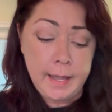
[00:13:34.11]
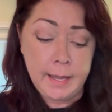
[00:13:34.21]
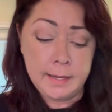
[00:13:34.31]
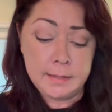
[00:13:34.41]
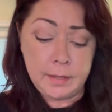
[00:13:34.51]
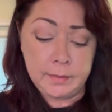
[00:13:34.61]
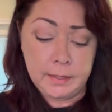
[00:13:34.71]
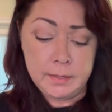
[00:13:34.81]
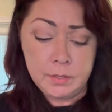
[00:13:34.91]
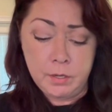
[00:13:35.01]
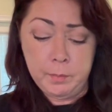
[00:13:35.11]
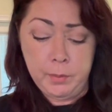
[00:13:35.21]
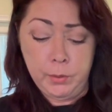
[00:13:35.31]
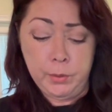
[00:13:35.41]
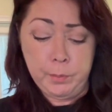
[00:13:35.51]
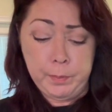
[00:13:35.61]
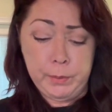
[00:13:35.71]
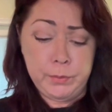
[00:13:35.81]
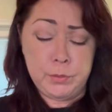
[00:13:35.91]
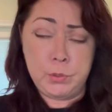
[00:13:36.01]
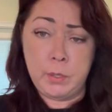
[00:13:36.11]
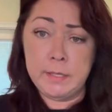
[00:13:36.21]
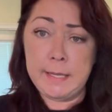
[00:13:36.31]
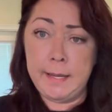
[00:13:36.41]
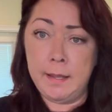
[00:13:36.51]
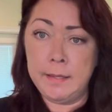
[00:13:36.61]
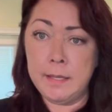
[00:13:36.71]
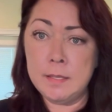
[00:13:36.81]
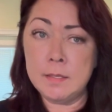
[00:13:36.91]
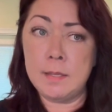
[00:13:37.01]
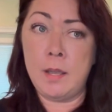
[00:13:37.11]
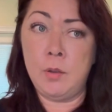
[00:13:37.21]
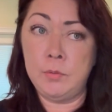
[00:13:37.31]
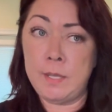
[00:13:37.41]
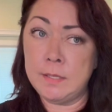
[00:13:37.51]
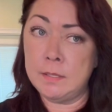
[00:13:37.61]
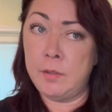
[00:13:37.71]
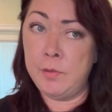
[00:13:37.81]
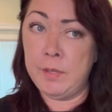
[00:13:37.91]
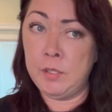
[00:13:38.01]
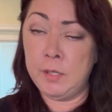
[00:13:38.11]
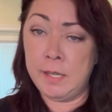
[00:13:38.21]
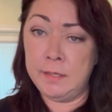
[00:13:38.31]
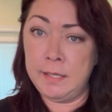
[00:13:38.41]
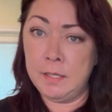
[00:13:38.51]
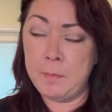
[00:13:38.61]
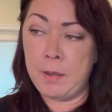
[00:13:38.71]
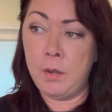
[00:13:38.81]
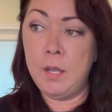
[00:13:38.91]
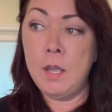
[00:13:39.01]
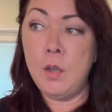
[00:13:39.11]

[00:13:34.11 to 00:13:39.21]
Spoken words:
And these are both short date onions. Now, that's another thing you got to think about.